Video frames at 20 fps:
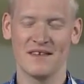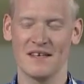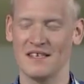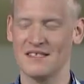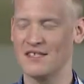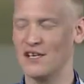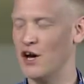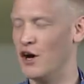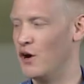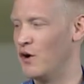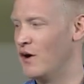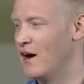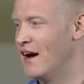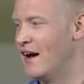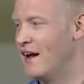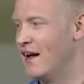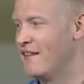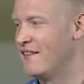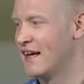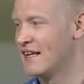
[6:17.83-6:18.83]
So
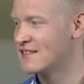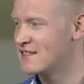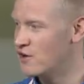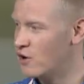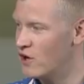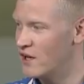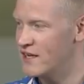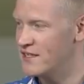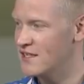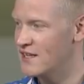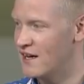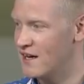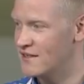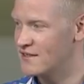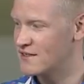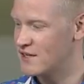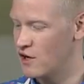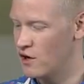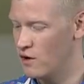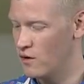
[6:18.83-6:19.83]
that's the whole idea. And
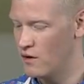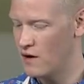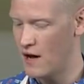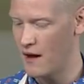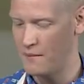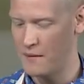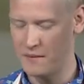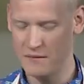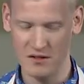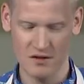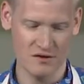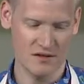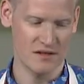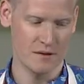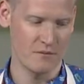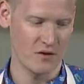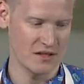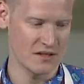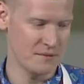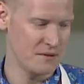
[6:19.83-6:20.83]
so I'm going to do
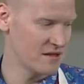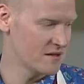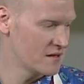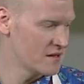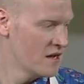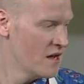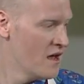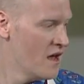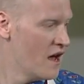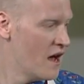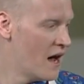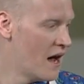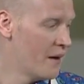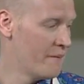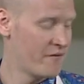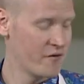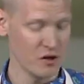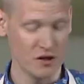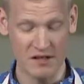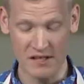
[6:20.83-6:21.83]
some recipes
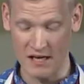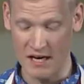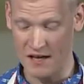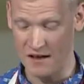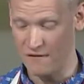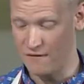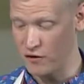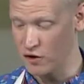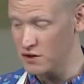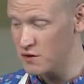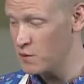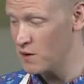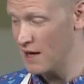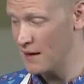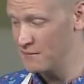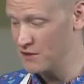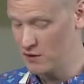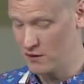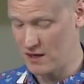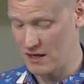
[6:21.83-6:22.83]
for you today. The first one
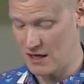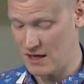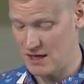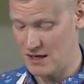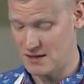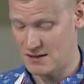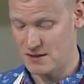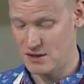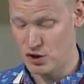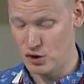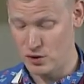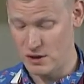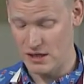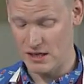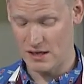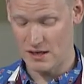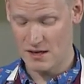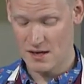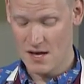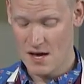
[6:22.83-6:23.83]
I'm doing is
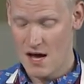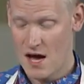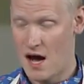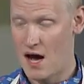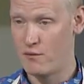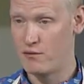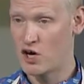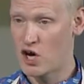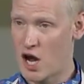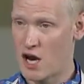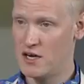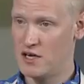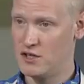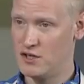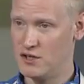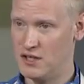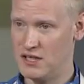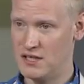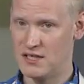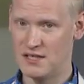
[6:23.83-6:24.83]
gnudi, ricotta
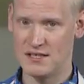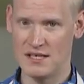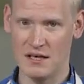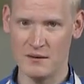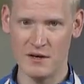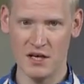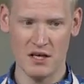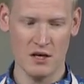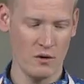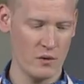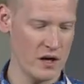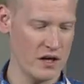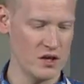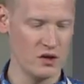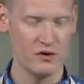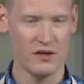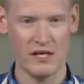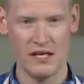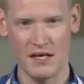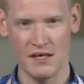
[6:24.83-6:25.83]
gnudi. Does anybody know what
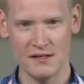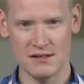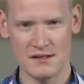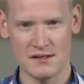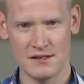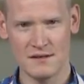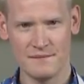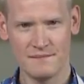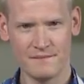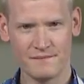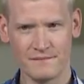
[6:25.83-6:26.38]
gnudi is?